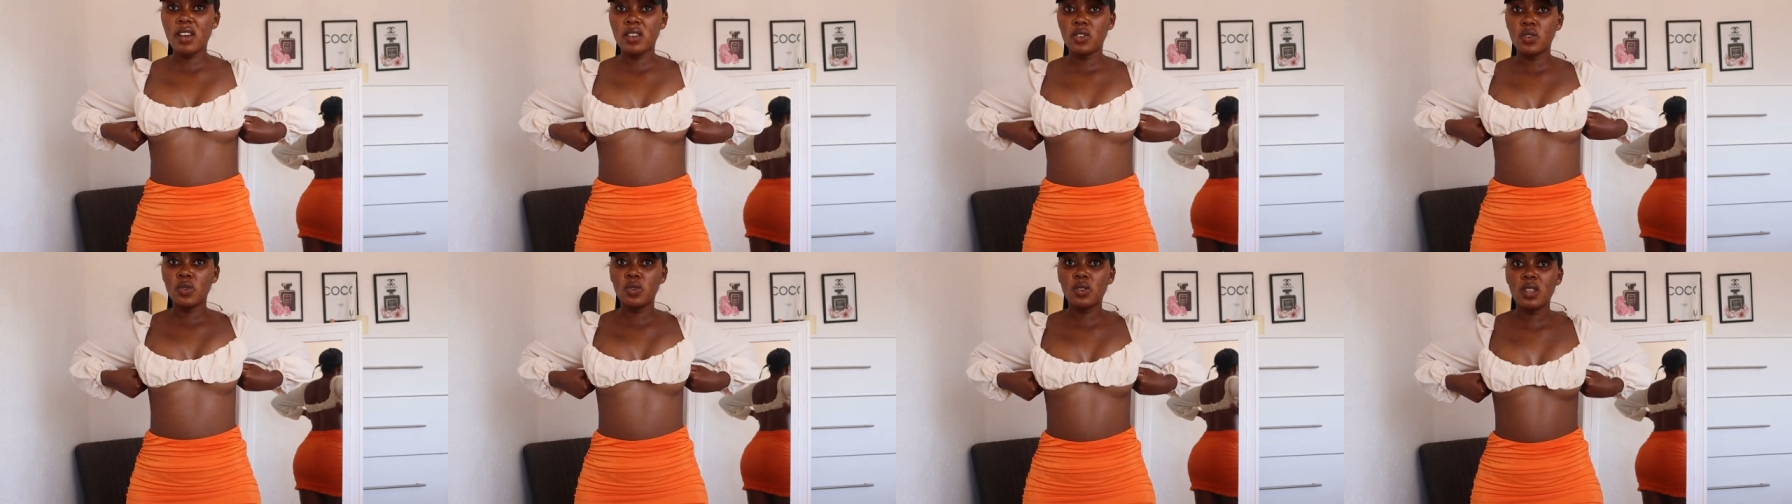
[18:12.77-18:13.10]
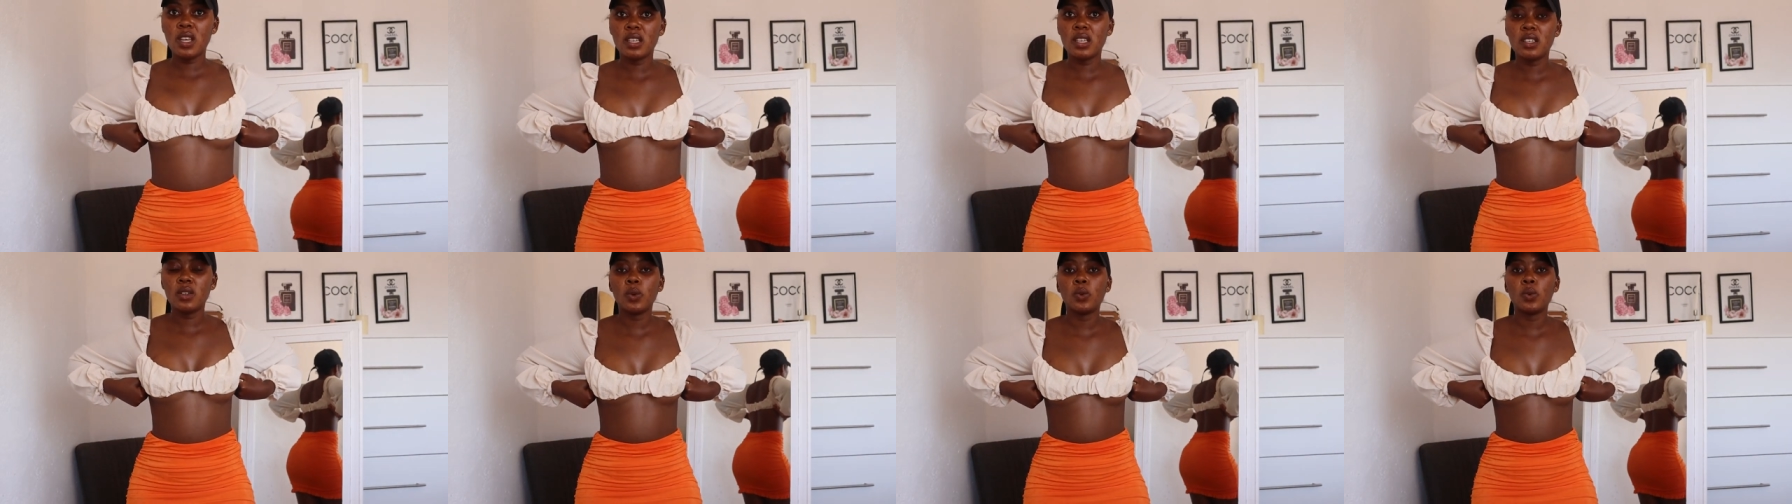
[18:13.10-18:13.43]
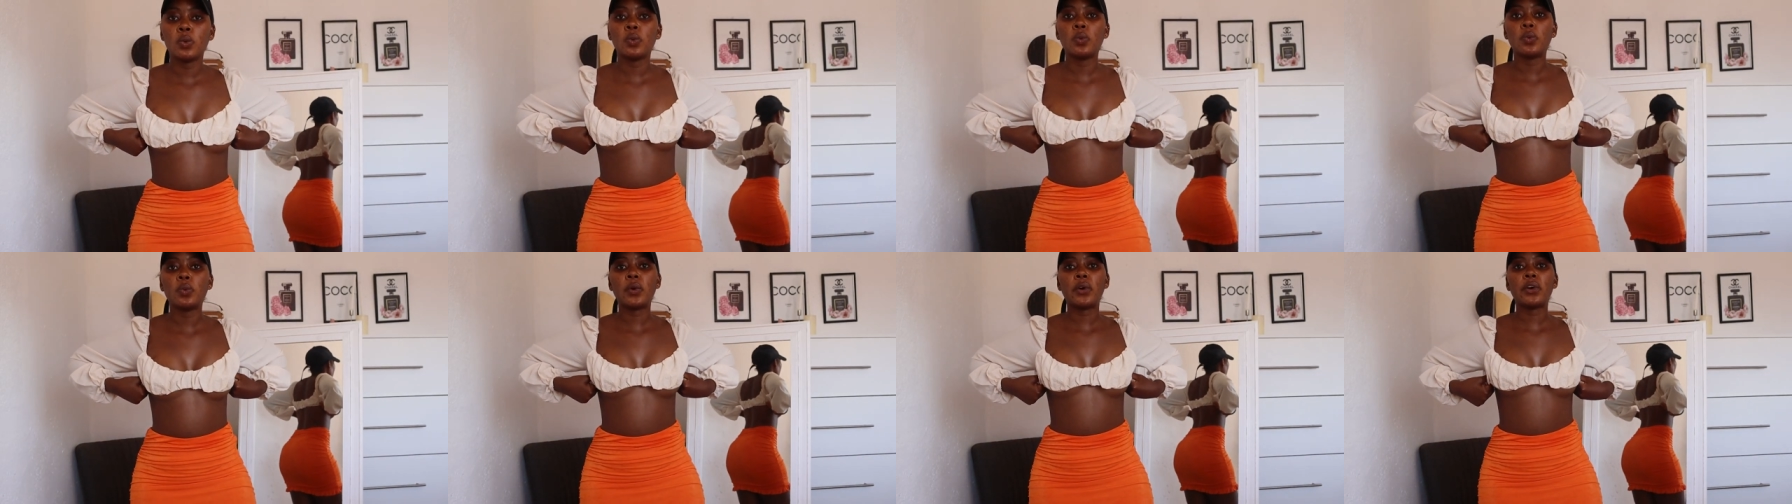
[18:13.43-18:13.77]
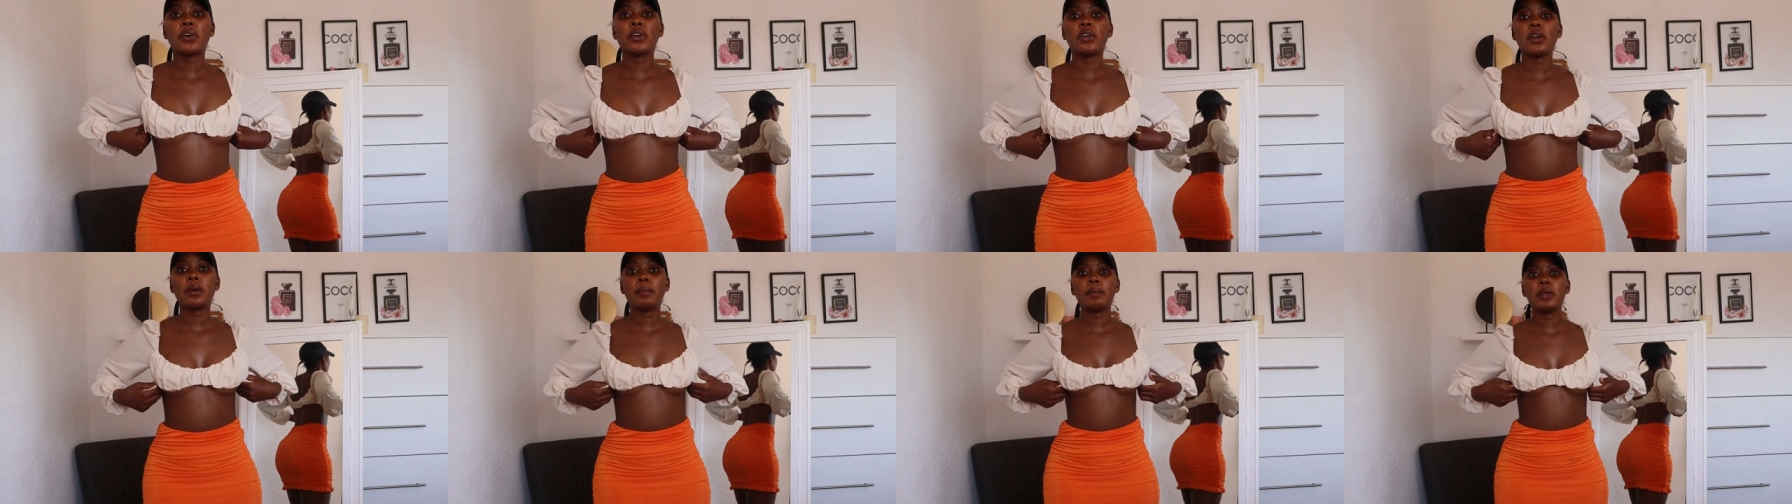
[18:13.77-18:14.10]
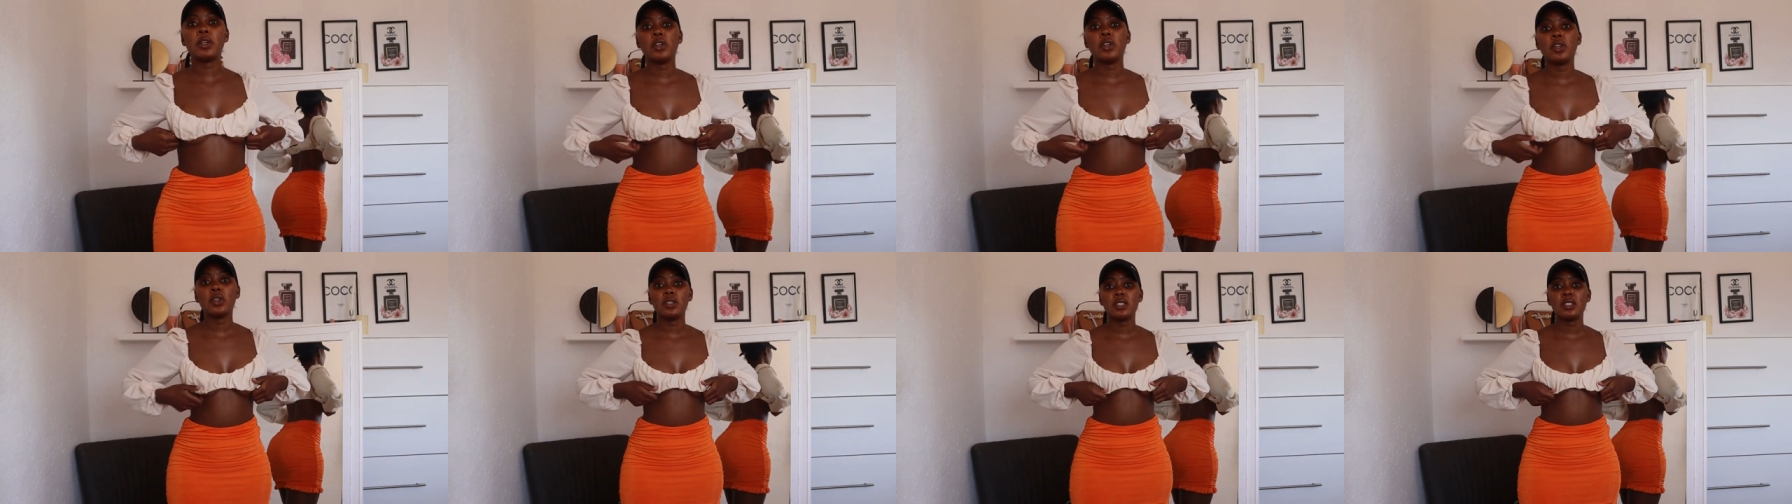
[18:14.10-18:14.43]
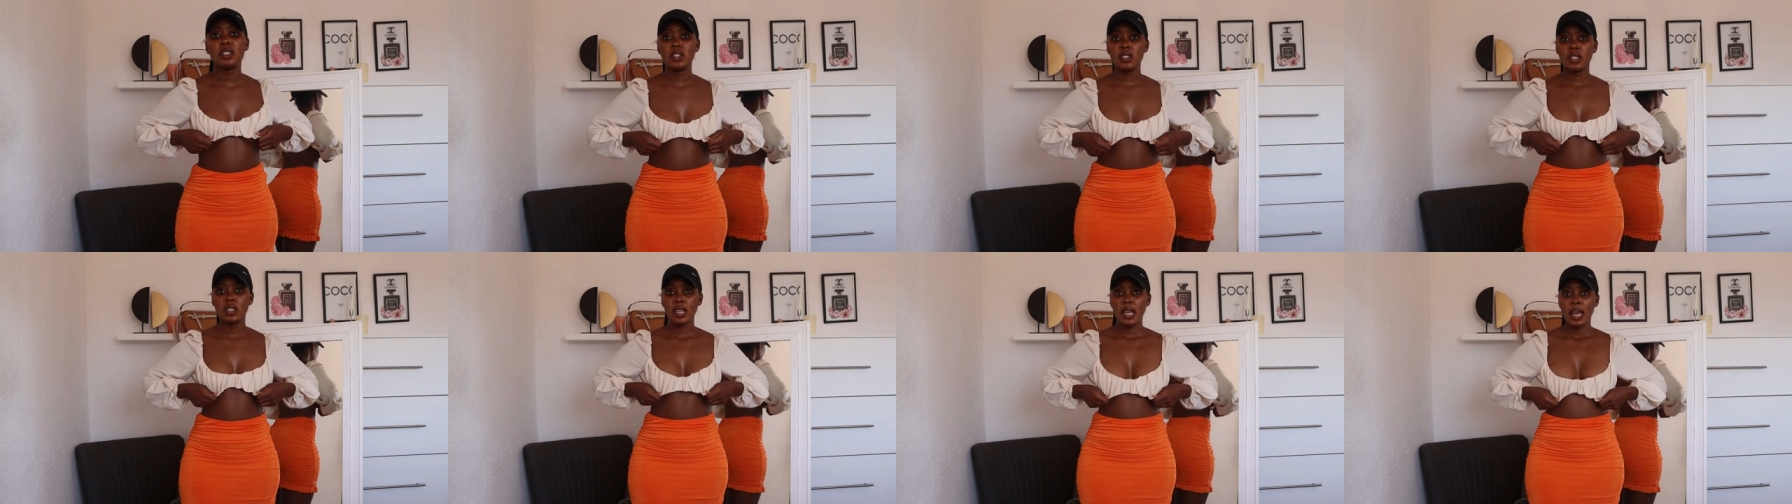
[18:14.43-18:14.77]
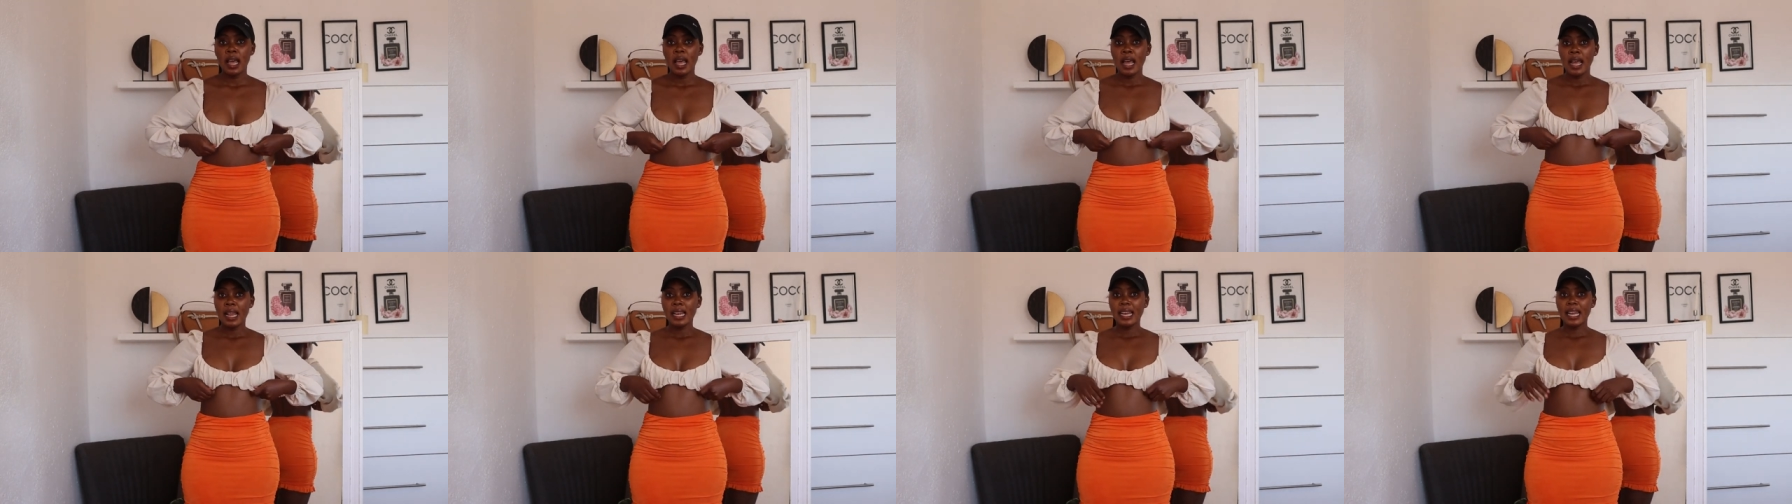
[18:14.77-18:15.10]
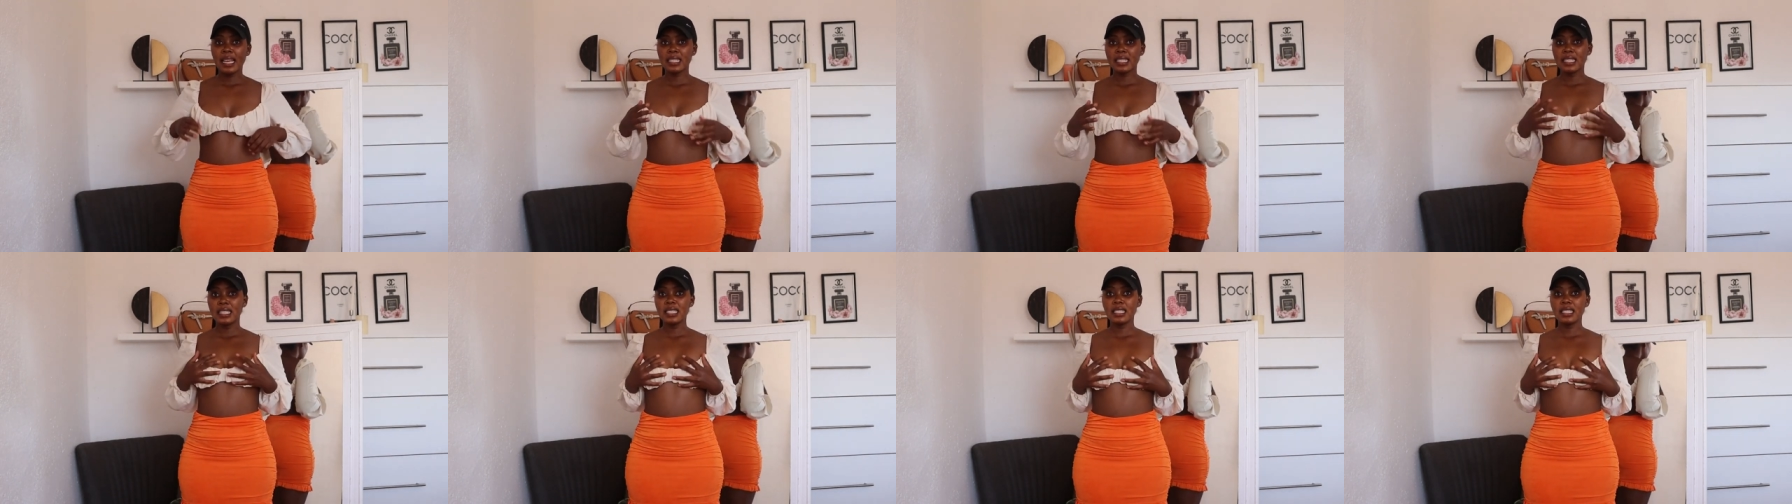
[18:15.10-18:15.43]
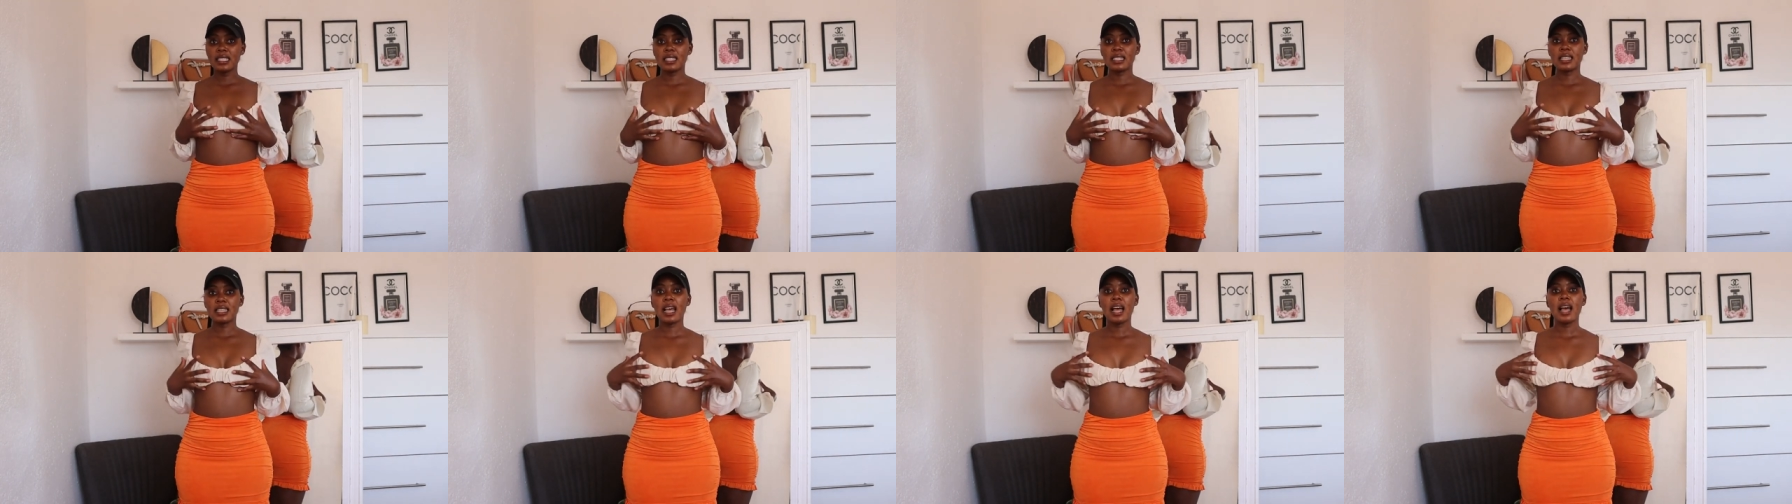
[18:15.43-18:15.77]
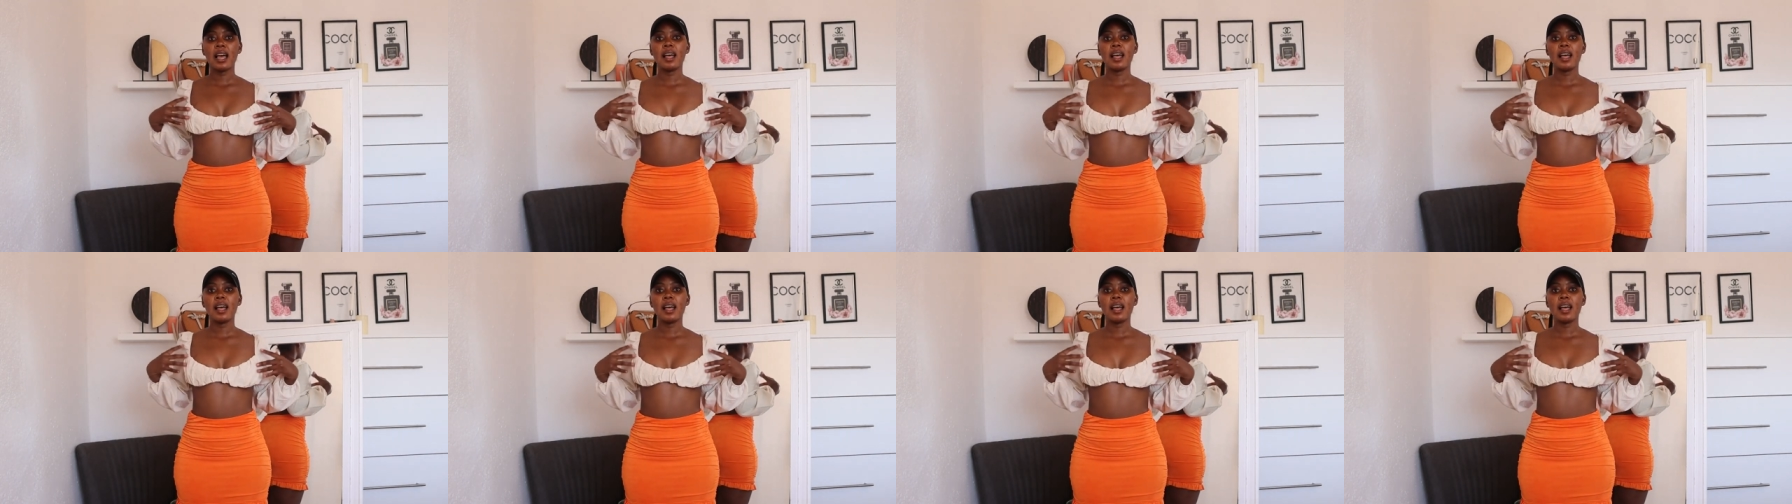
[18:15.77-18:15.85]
I do that, it will work, because like this,